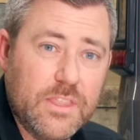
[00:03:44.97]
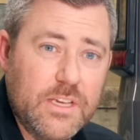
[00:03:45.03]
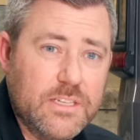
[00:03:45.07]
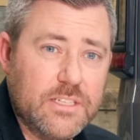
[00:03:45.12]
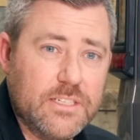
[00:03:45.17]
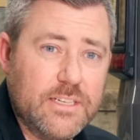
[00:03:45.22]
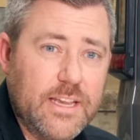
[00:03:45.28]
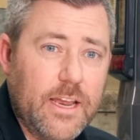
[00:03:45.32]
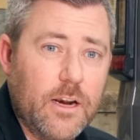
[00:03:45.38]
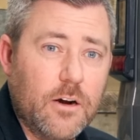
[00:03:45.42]
the
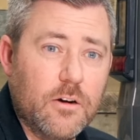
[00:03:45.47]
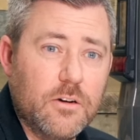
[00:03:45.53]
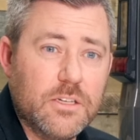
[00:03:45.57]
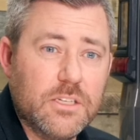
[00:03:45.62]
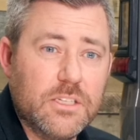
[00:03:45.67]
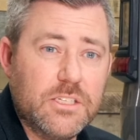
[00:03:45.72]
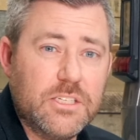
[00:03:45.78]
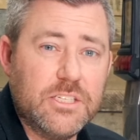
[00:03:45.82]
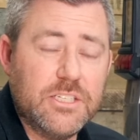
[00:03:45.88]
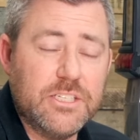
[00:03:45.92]

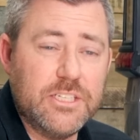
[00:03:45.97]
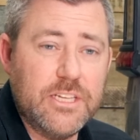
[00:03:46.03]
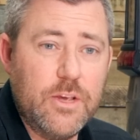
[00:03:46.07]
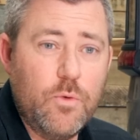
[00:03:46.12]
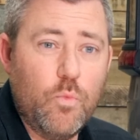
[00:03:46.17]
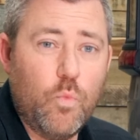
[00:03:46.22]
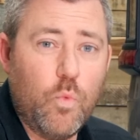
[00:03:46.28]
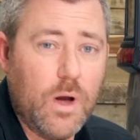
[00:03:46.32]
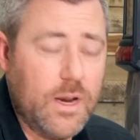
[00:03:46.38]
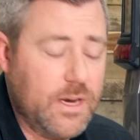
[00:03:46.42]
standard
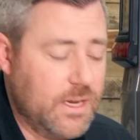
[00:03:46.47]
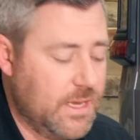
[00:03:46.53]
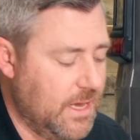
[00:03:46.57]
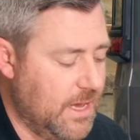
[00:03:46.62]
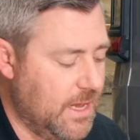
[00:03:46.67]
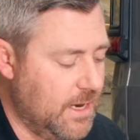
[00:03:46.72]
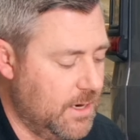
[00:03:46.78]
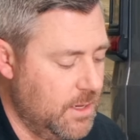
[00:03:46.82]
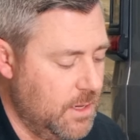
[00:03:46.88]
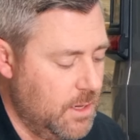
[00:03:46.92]
C1
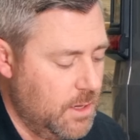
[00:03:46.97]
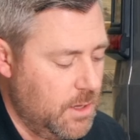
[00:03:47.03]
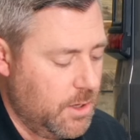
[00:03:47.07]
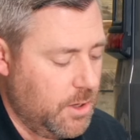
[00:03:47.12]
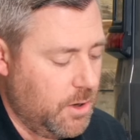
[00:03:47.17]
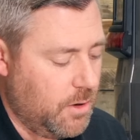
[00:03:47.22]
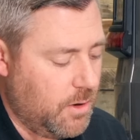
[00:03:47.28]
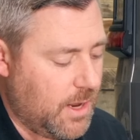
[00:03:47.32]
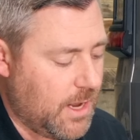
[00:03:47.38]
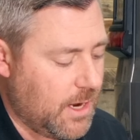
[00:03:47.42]
kit,
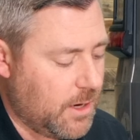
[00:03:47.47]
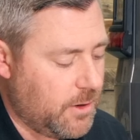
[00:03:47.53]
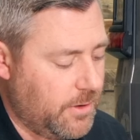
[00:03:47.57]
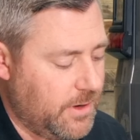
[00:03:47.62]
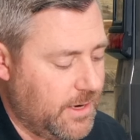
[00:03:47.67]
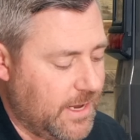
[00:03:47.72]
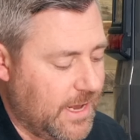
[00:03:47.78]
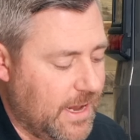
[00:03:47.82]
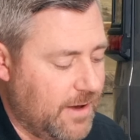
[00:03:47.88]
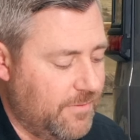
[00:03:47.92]
you're not
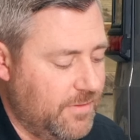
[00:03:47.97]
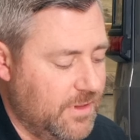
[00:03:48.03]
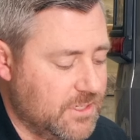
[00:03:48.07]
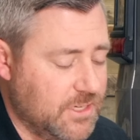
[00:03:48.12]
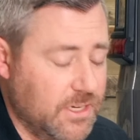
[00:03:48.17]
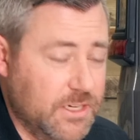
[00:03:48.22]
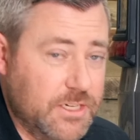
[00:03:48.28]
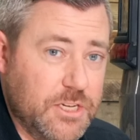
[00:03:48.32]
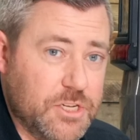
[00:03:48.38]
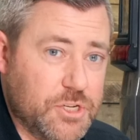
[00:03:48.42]
going to have
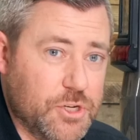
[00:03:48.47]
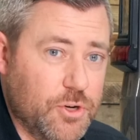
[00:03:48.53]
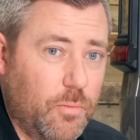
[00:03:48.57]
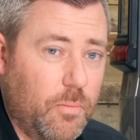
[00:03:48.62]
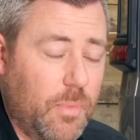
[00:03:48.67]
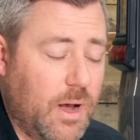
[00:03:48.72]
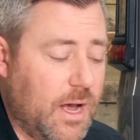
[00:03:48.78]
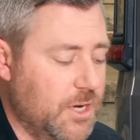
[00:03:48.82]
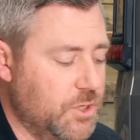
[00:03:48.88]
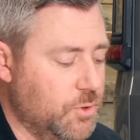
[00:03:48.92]
this additional
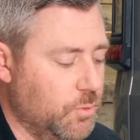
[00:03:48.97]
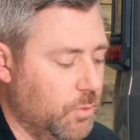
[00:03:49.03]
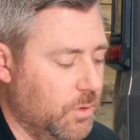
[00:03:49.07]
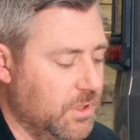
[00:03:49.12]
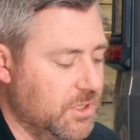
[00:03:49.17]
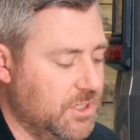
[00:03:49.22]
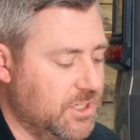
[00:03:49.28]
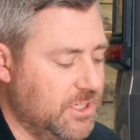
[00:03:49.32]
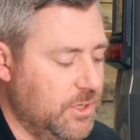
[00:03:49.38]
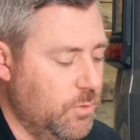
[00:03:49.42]
module.
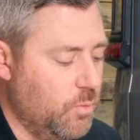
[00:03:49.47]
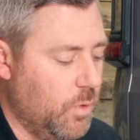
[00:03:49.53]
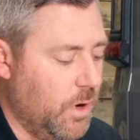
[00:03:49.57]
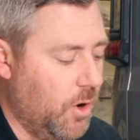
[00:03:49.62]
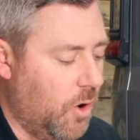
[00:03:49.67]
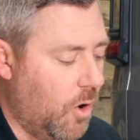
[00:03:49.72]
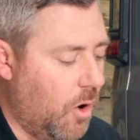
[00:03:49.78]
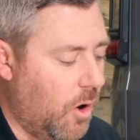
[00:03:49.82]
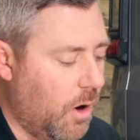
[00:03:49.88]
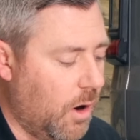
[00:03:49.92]
The
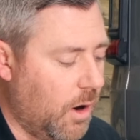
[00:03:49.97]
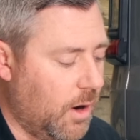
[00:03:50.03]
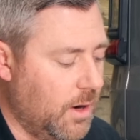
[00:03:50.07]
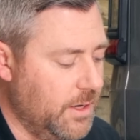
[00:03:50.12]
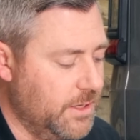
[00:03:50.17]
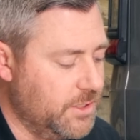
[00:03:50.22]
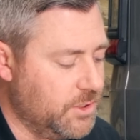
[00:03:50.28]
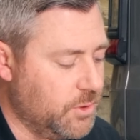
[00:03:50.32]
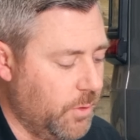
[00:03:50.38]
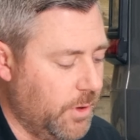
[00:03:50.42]

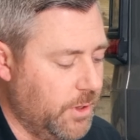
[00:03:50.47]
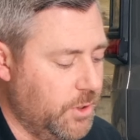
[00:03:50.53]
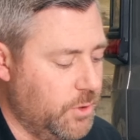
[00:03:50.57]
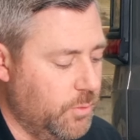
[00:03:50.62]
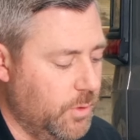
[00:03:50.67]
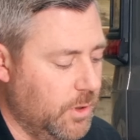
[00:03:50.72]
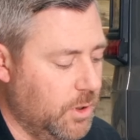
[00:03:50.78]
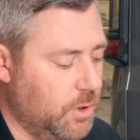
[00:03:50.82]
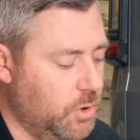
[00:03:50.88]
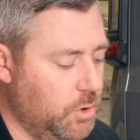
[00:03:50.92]
C1R is going
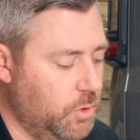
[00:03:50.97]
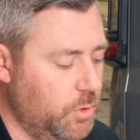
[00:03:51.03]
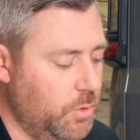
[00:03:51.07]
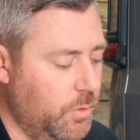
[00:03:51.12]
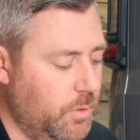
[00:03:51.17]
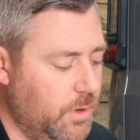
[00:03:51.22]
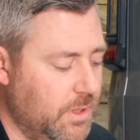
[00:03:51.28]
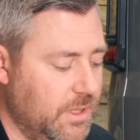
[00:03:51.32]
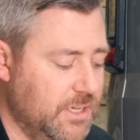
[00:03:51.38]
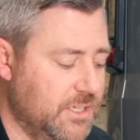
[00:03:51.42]
to
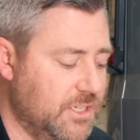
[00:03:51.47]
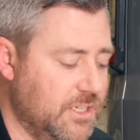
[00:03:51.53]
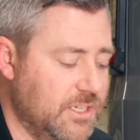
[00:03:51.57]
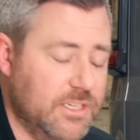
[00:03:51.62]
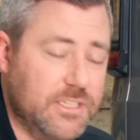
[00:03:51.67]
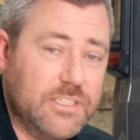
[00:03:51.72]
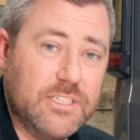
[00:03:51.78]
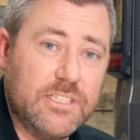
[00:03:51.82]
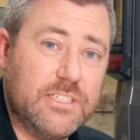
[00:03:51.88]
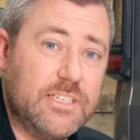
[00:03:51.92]
include this
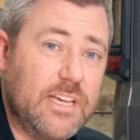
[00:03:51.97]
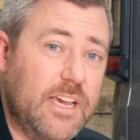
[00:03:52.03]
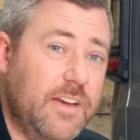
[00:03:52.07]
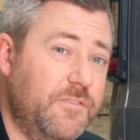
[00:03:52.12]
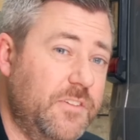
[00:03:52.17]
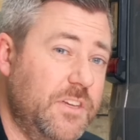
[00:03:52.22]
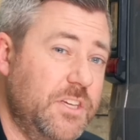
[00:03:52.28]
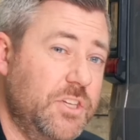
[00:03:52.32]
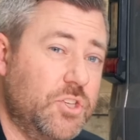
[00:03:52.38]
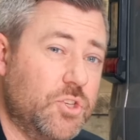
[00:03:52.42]

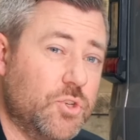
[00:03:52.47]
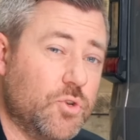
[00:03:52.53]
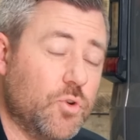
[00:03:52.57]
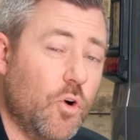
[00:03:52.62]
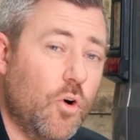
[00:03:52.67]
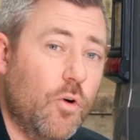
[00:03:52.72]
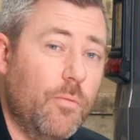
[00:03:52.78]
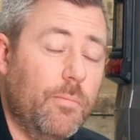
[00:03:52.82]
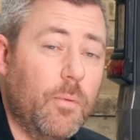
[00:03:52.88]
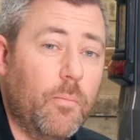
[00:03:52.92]
safety
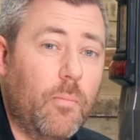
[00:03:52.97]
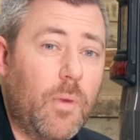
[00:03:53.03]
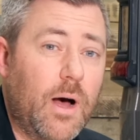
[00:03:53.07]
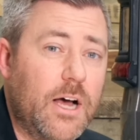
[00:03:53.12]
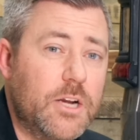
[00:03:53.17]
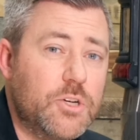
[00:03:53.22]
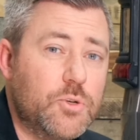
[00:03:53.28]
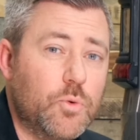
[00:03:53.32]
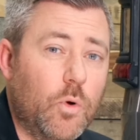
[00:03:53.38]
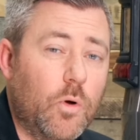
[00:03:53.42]
strobe
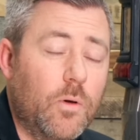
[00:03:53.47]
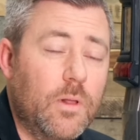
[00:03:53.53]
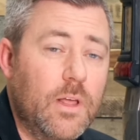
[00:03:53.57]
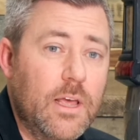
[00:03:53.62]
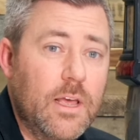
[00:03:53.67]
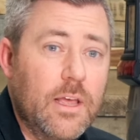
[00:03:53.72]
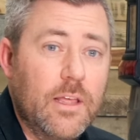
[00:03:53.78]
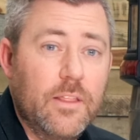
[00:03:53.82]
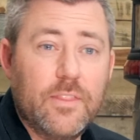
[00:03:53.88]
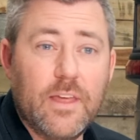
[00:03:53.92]
module
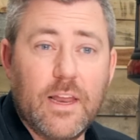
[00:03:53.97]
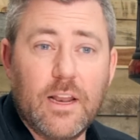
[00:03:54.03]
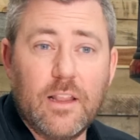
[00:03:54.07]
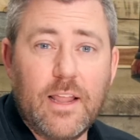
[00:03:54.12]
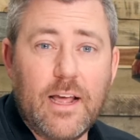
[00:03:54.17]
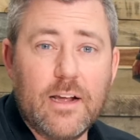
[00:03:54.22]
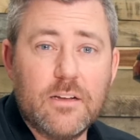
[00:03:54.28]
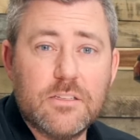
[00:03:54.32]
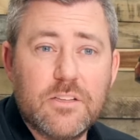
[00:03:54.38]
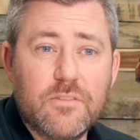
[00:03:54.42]
that
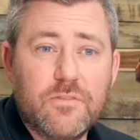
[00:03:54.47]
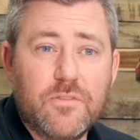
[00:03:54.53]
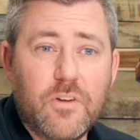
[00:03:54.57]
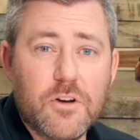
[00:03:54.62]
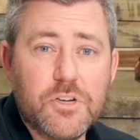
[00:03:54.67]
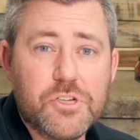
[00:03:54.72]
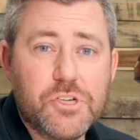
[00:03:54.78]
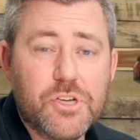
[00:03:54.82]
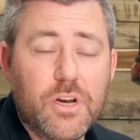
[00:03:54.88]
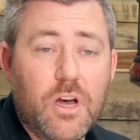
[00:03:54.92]
allows the
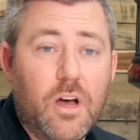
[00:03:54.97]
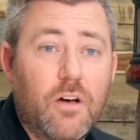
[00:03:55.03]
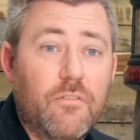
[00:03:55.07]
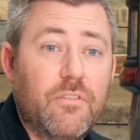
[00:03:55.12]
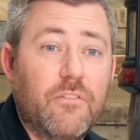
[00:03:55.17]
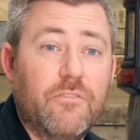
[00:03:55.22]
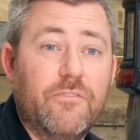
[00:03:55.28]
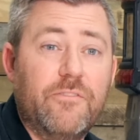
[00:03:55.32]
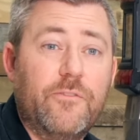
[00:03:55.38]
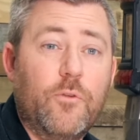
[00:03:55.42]
function
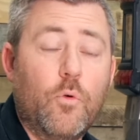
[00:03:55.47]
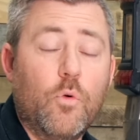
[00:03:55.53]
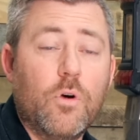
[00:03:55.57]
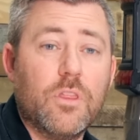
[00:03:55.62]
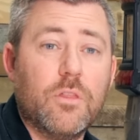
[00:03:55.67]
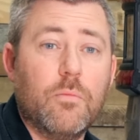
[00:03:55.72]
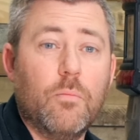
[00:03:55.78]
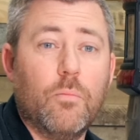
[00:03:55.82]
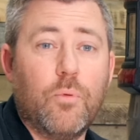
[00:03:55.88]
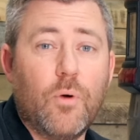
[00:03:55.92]
of the
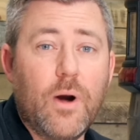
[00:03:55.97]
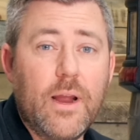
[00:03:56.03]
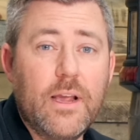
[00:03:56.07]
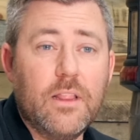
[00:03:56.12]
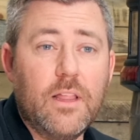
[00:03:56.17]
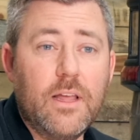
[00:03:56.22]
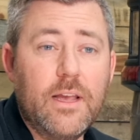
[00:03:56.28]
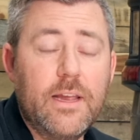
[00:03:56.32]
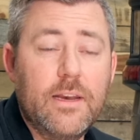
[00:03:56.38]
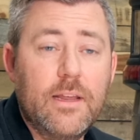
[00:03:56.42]
fourth
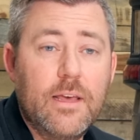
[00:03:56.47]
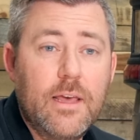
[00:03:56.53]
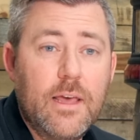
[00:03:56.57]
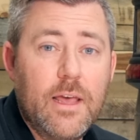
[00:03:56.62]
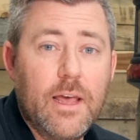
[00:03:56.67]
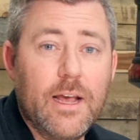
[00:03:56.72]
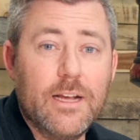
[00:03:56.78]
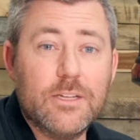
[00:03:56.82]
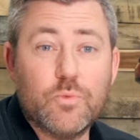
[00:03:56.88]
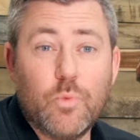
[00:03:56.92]
brake light,
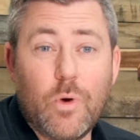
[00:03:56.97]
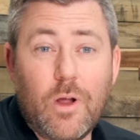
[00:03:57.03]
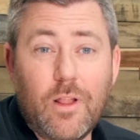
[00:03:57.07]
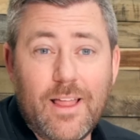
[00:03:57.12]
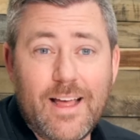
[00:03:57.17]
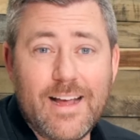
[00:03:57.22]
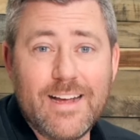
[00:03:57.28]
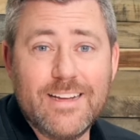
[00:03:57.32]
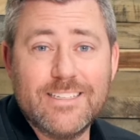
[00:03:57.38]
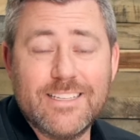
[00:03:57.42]
as
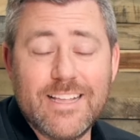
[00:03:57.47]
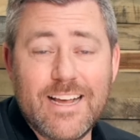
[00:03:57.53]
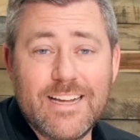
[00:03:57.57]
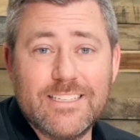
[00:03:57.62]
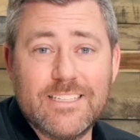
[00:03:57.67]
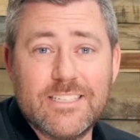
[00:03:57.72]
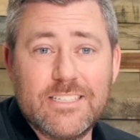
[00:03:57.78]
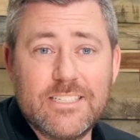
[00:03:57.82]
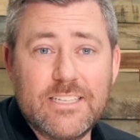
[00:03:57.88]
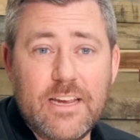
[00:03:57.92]
well as
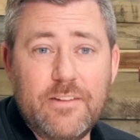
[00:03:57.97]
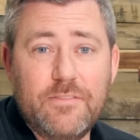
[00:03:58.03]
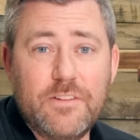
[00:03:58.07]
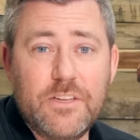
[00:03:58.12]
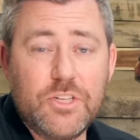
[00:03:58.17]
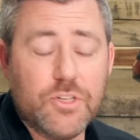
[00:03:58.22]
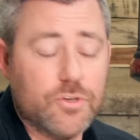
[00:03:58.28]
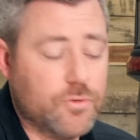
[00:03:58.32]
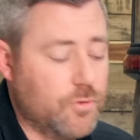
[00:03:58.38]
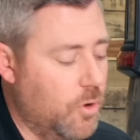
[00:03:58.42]
that
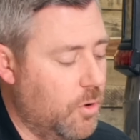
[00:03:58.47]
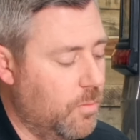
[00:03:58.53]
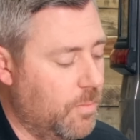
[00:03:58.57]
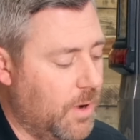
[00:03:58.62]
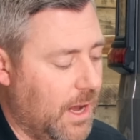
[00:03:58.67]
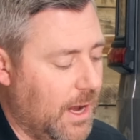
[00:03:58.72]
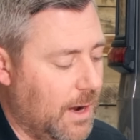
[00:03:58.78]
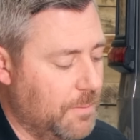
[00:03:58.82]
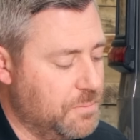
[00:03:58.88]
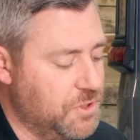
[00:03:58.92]
safety strobe
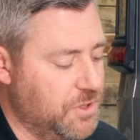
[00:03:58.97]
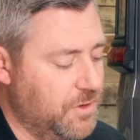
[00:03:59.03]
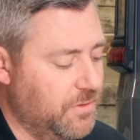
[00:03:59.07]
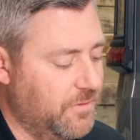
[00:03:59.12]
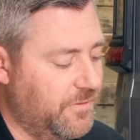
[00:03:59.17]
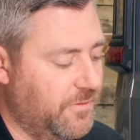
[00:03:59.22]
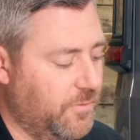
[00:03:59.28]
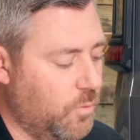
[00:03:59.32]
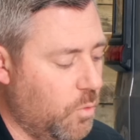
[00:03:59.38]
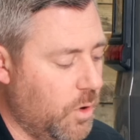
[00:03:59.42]
option
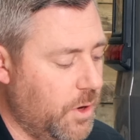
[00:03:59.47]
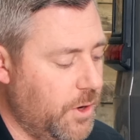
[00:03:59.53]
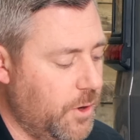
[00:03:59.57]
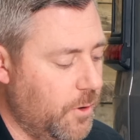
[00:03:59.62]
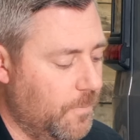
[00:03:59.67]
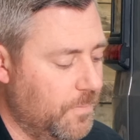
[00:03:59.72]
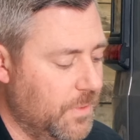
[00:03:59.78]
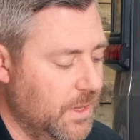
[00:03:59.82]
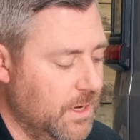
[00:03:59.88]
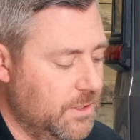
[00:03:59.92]
for
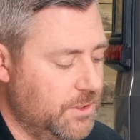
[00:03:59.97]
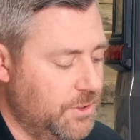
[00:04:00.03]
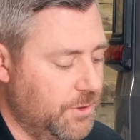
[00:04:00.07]
you. As